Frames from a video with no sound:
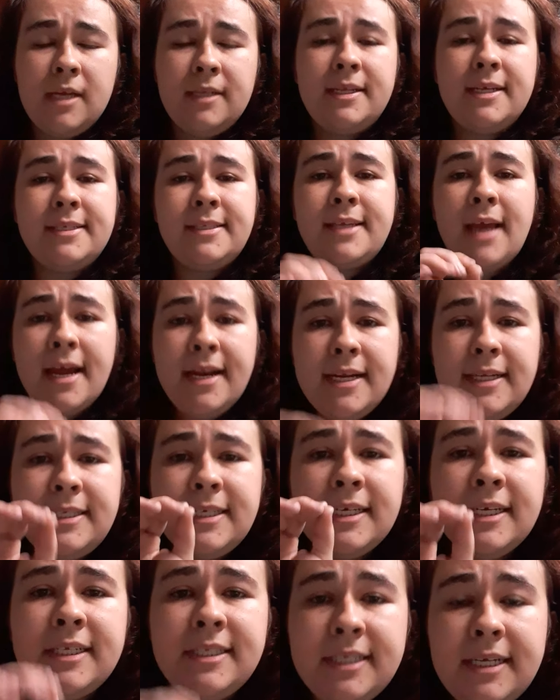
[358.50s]
decided to
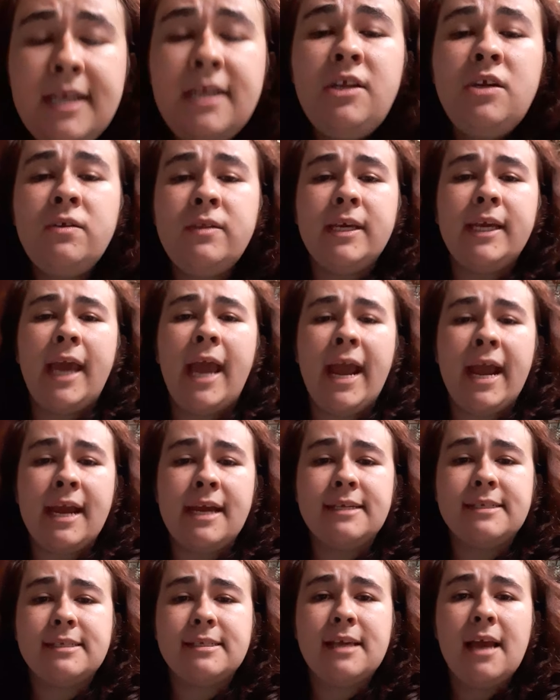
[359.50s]
continue the
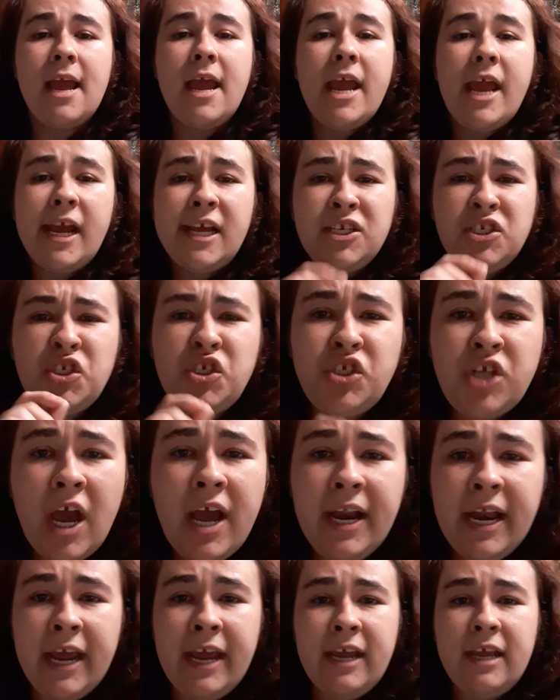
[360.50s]
case and
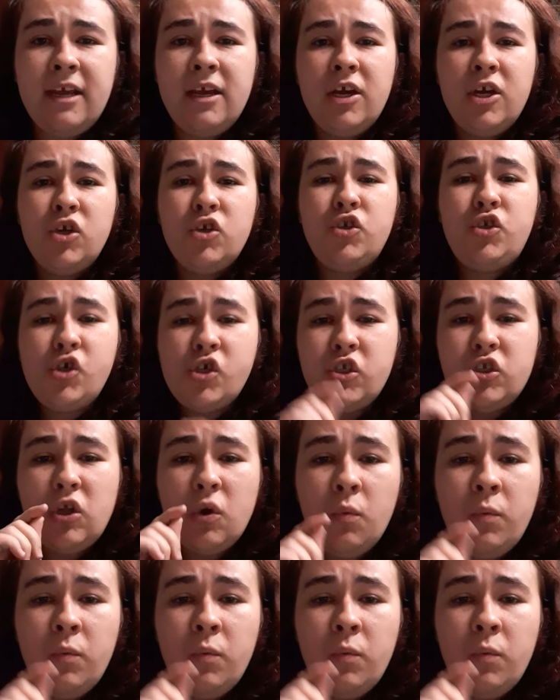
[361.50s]
shut it just a